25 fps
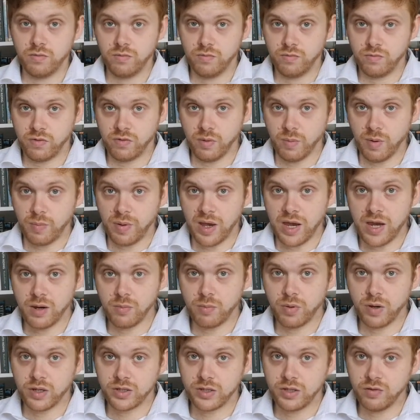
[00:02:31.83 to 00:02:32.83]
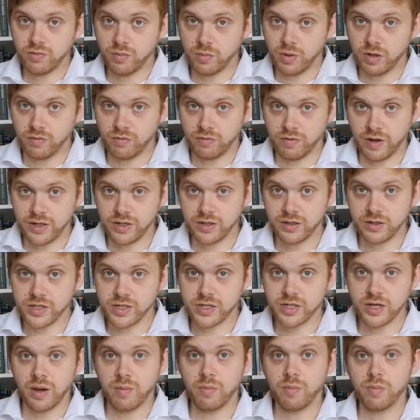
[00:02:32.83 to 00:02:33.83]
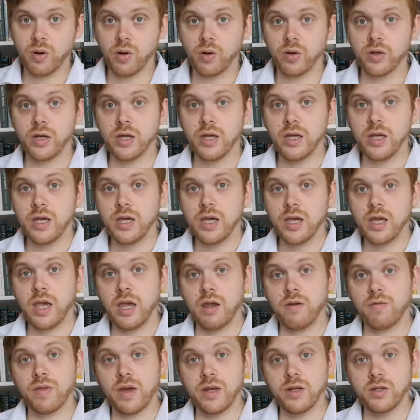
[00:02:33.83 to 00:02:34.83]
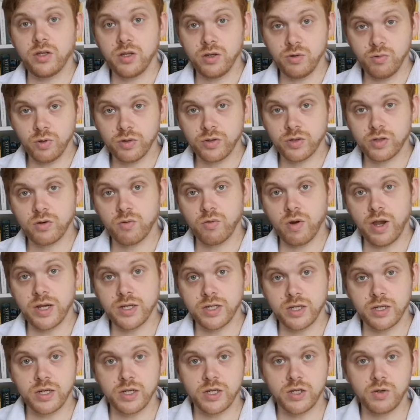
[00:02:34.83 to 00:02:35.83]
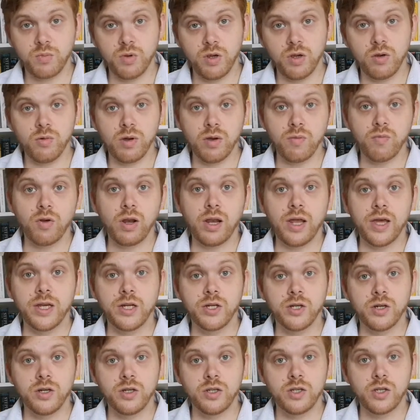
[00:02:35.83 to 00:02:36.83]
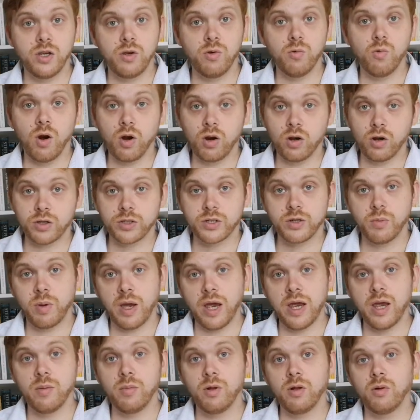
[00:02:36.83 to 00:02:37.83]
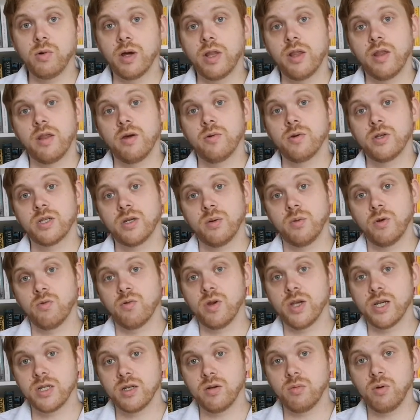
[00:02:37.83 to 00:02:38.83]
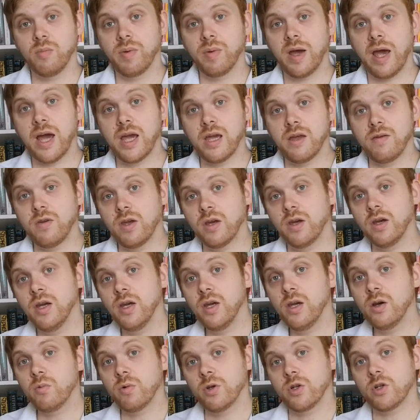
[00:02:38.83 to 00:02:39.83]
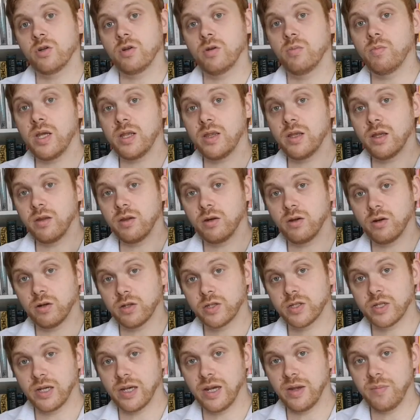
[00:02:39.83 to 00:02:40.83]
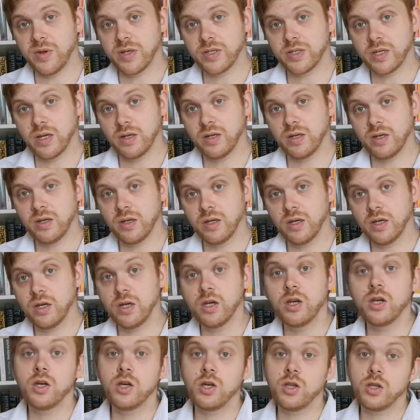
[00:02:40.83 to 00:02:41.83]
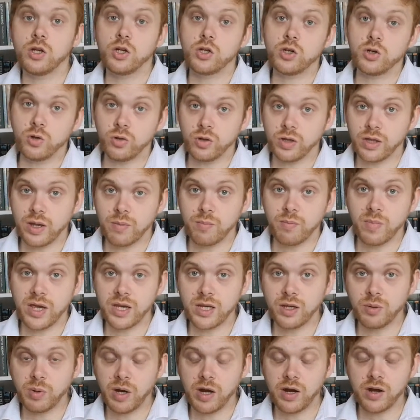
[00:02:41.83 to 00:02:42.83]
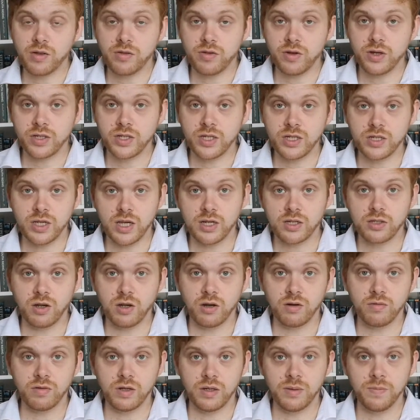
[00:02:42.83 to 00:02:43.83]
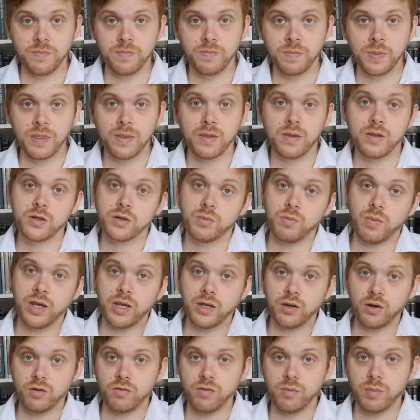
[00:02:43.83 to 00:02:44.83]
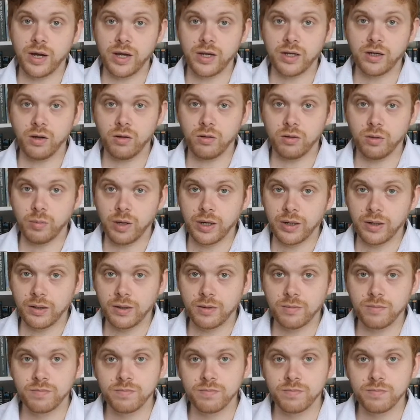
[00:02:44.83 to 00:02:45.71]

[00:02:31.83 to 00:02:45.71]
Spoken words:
From a paying party, from a defendant's standpoint, if they do want to raise a dispute in relation to what costs are payable, whether there was some unreasonable behaviour, which should mean that the costs are limited, you shouldn't then make a Part 36 offer. You should make an offer by Calder Bank.